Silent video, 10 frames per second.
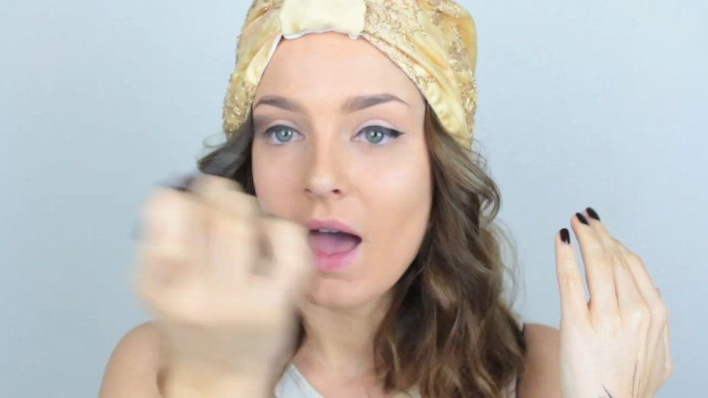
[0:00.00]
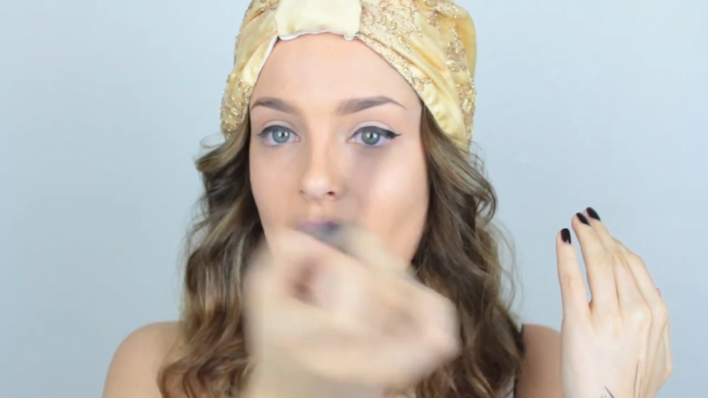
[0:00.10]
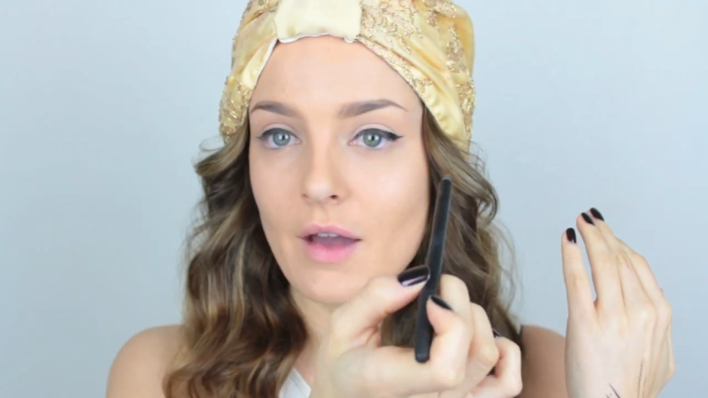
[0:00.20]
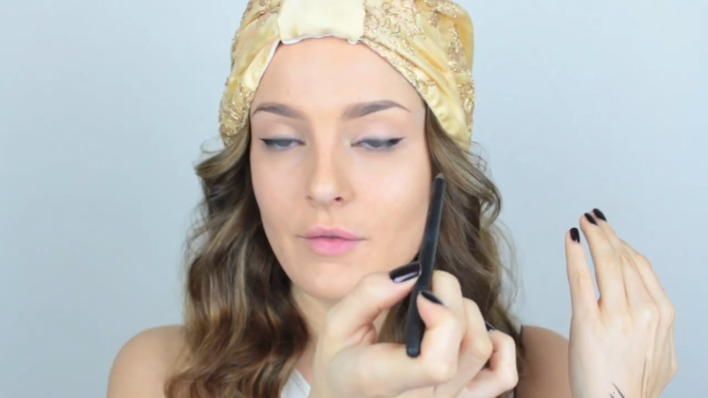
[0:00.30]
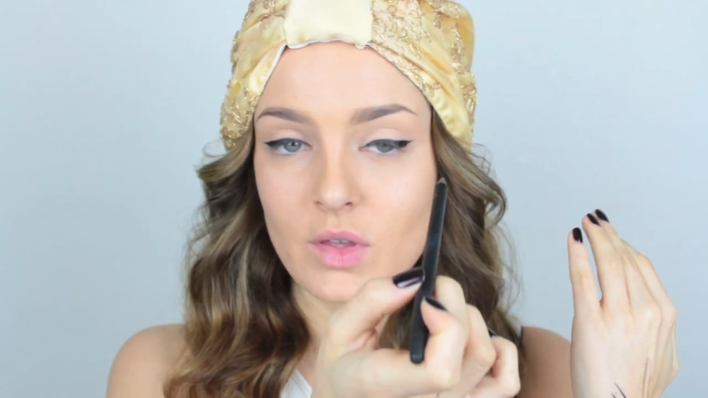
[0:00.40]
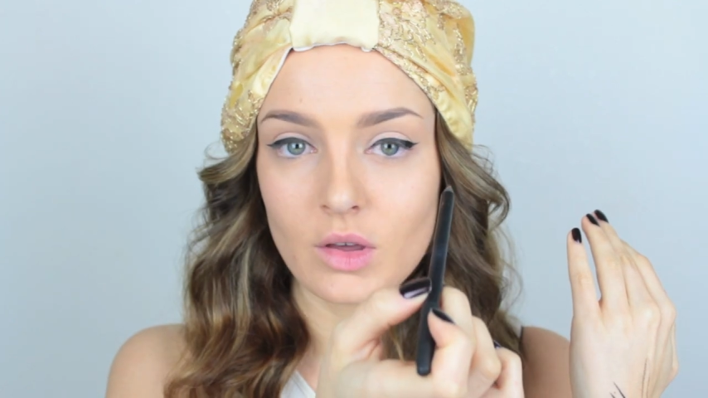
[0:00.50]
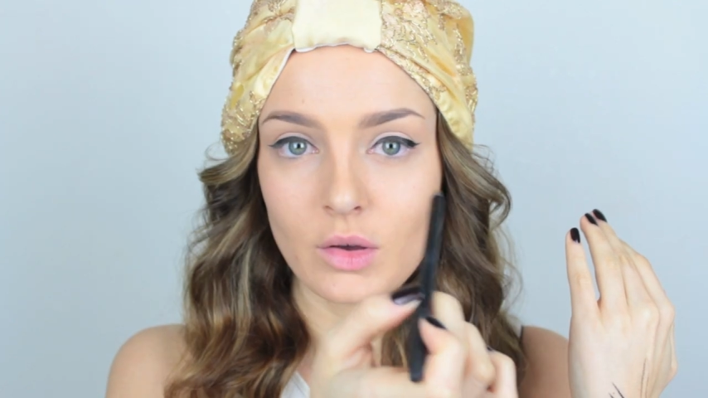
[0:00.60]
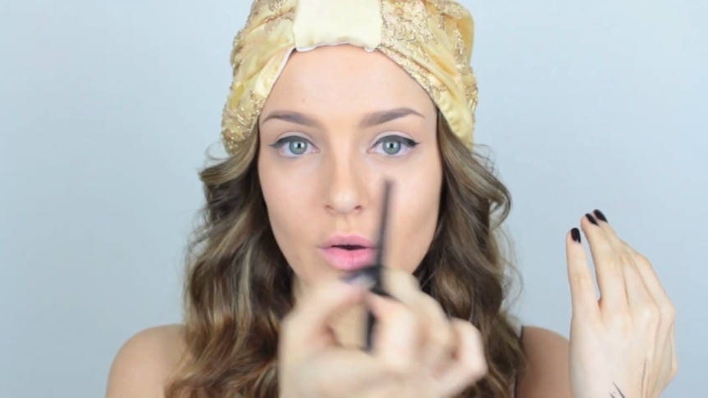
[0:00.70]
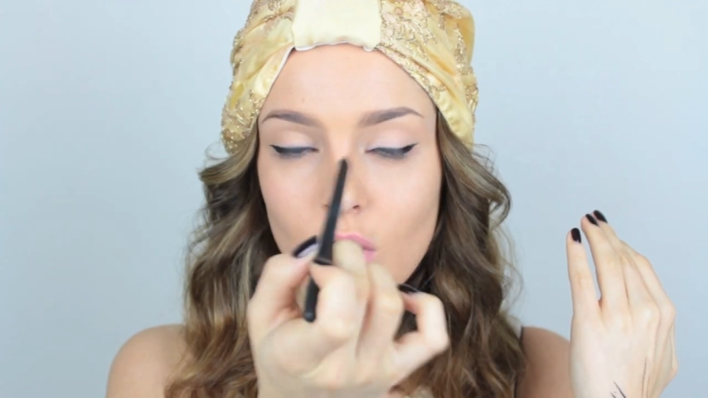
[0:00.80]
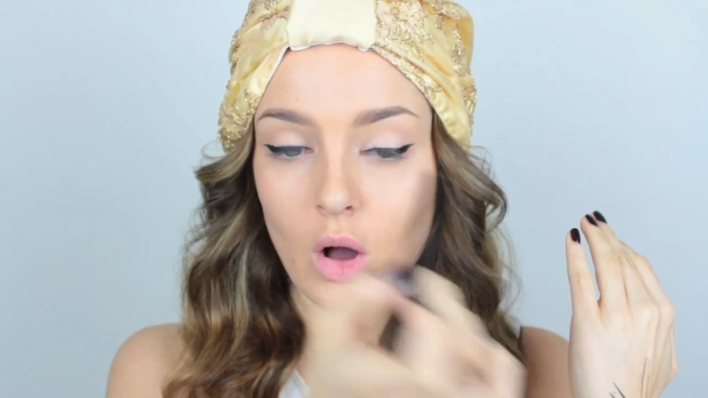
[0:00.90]
have
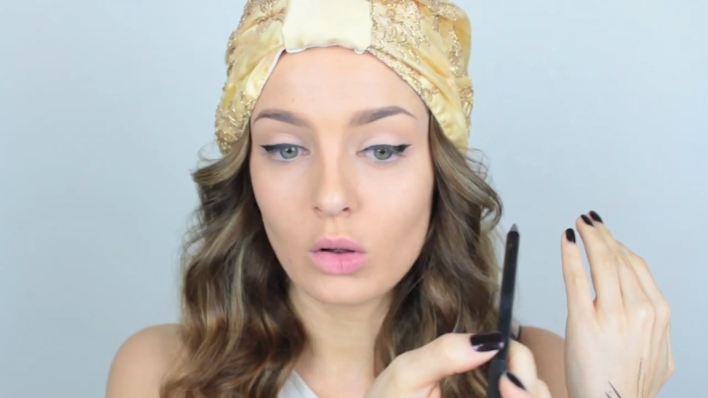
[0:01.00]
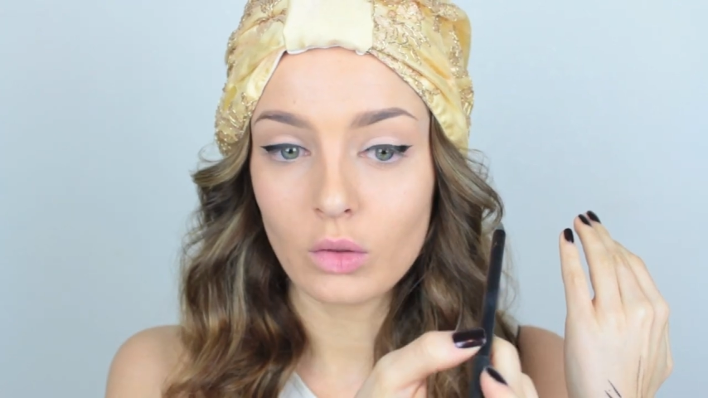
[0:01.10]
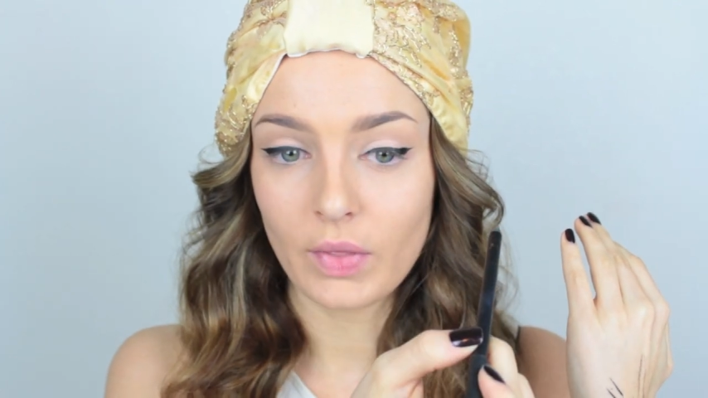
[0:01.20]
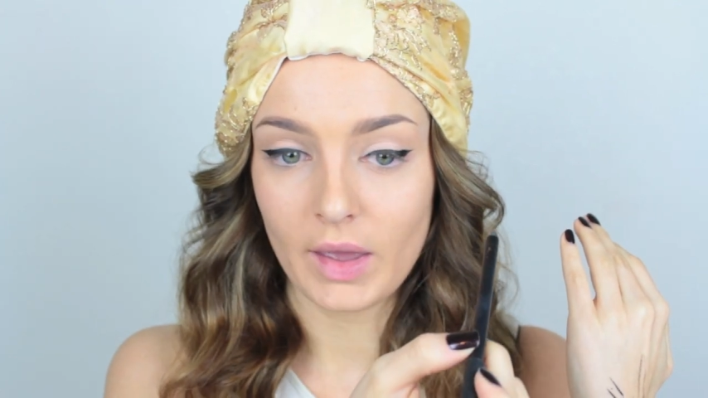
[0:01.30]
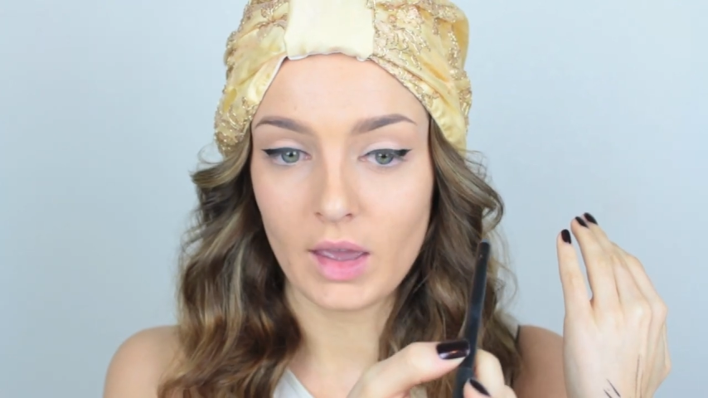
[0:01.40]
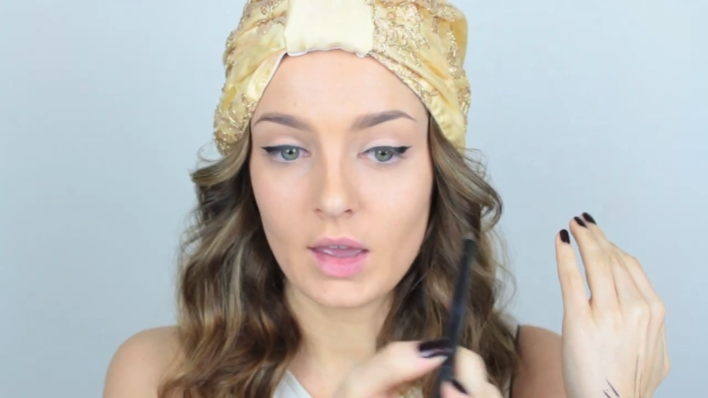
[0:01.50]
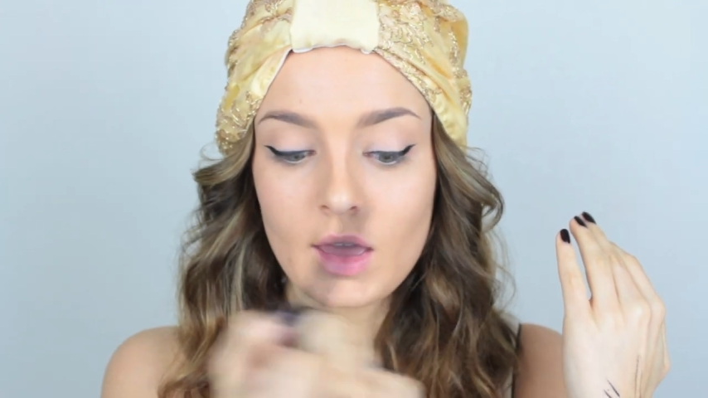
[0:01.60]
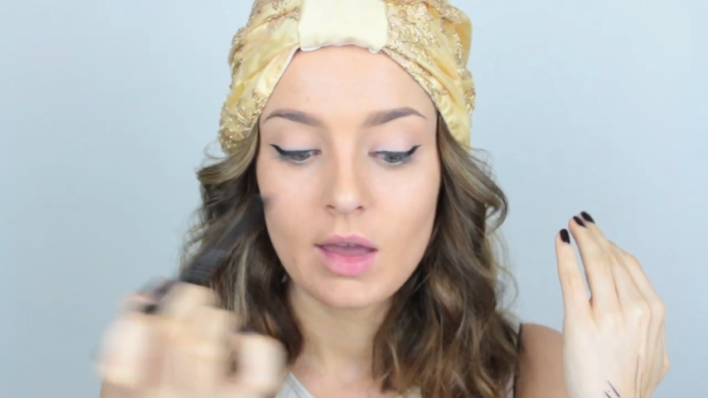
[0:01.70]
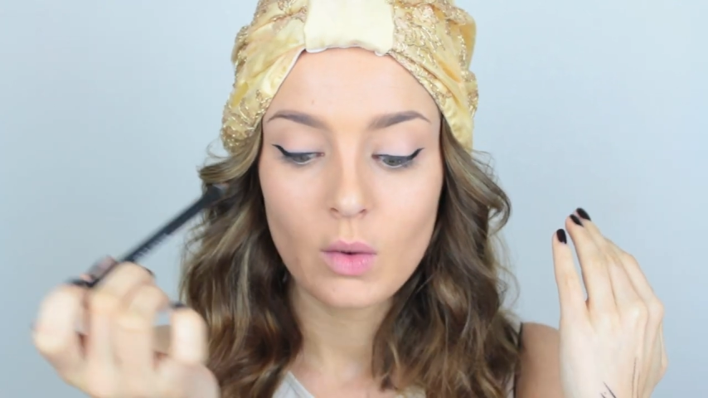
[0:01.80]
the gold there,